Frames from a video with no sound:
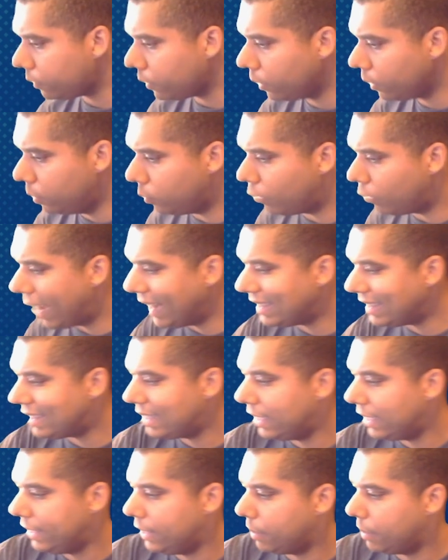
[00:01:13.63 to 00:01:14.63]
Rat
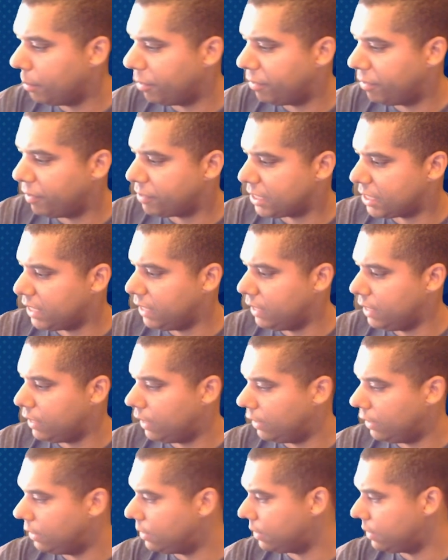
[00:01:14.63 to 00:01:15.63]
City number 15,
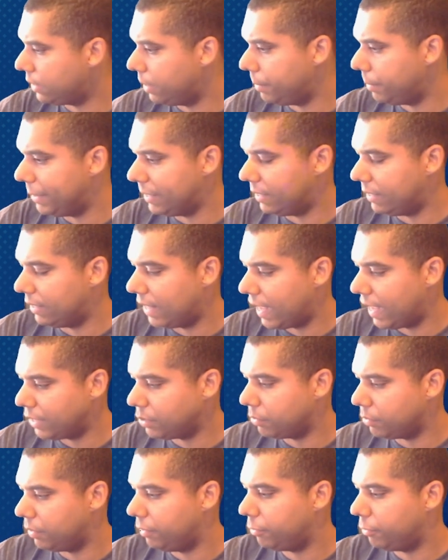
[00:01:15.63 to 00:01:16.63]
and this is going to be the
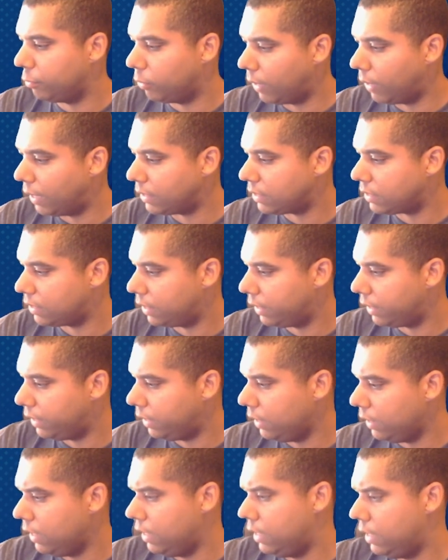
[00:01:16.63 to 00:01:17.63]
last one for Rat
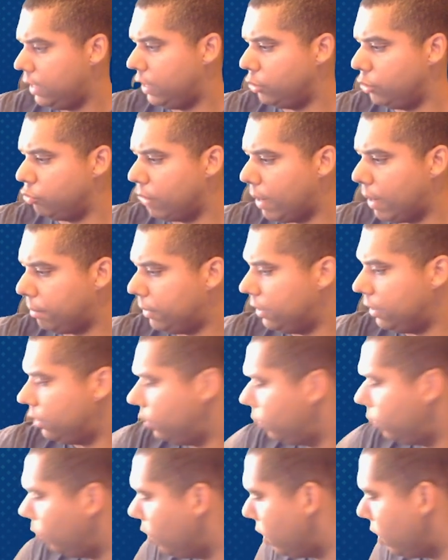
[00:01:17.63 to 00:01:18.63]
City. I dropped
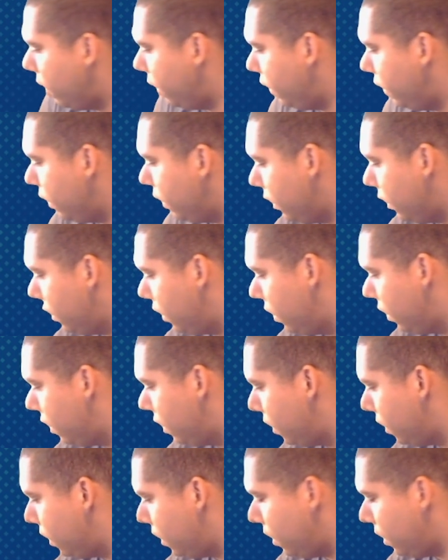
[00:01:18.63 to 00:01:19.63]
this one,
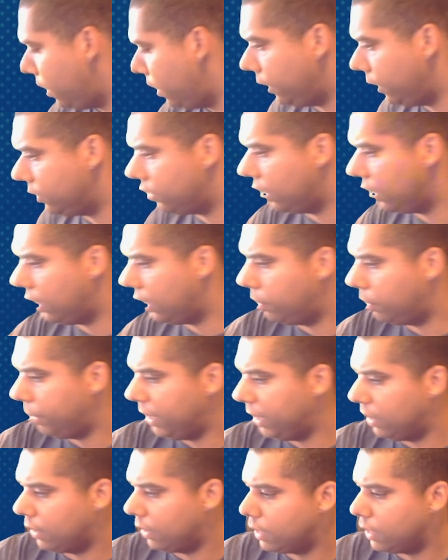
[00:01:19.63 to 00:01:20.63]
and so that'll be
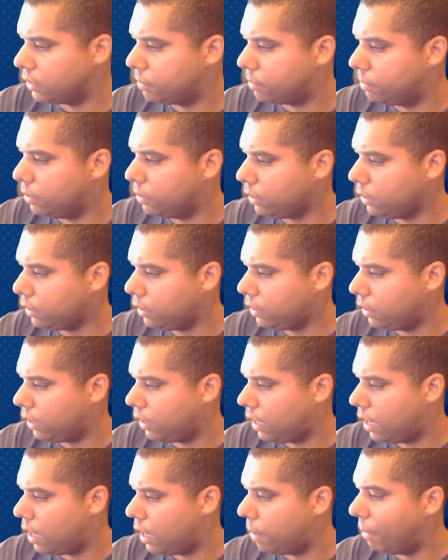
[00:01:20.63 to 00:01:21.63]
the last book.
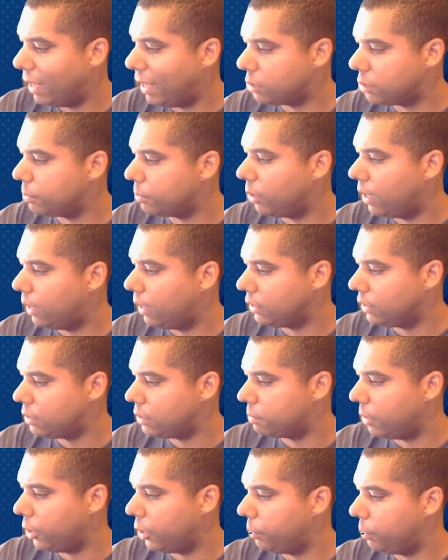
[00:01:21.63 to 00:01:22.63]
Miles Morales,
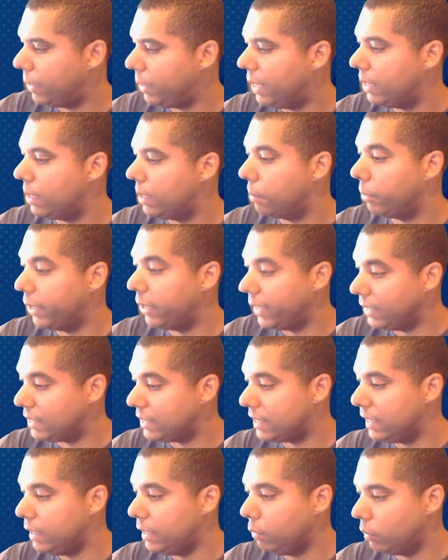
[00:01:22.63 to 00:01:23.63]
Spider-Man number
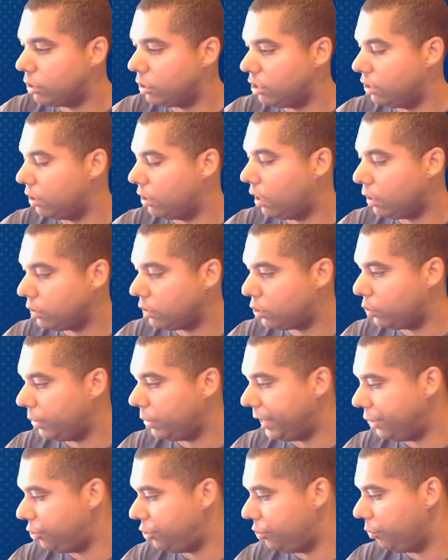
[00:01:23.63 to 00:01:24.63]
18, which is also
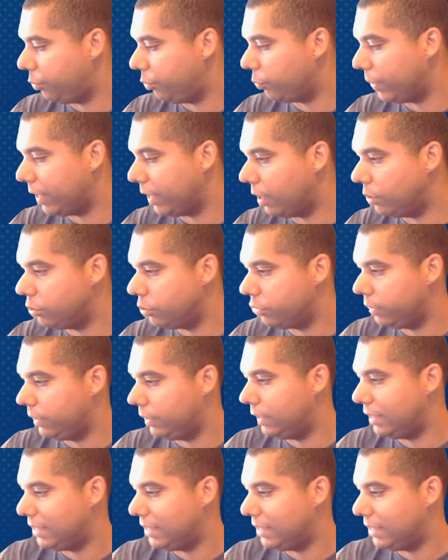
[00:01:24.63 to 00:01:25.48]
issue 300.